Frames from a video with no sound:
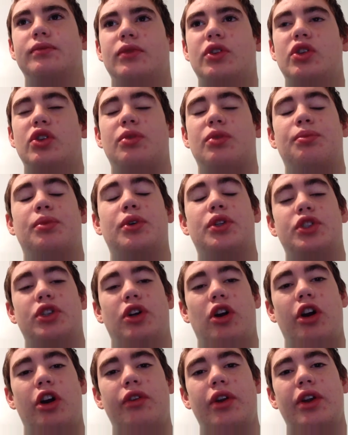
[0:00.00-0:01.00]
You can put your
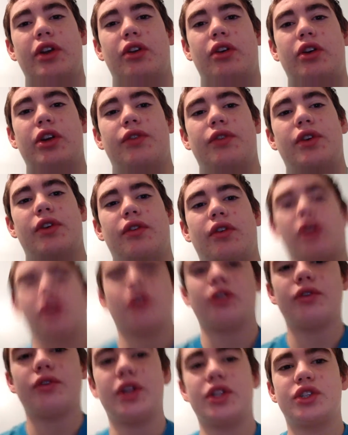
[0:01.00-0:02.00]
heart rate on if you have a
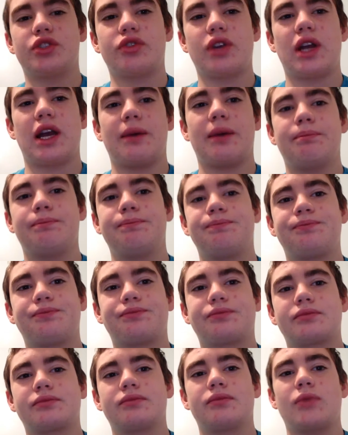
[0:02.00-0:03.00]
heart rate strap,
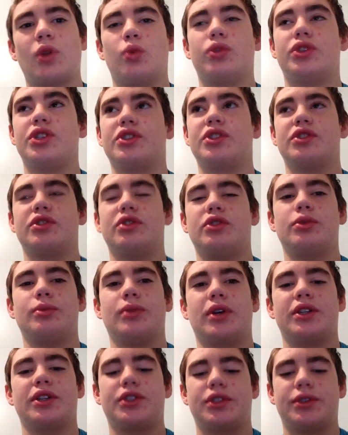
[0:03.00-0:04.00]
which isn't too
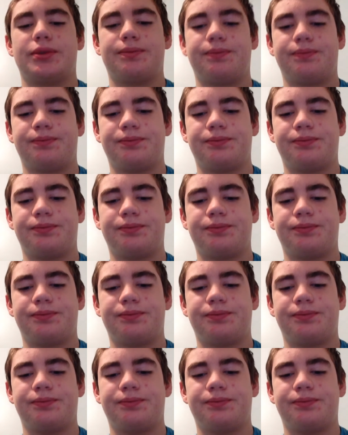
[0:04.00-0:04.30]
much.